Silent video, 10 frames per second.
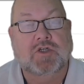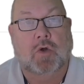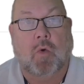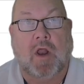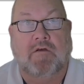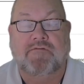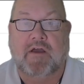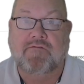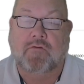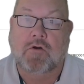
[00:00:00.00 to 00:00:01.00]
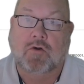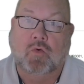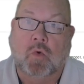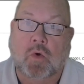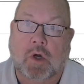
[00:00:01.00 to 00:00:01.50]
to qualify for an
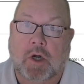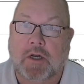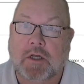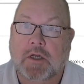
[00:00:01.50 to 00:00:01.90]
award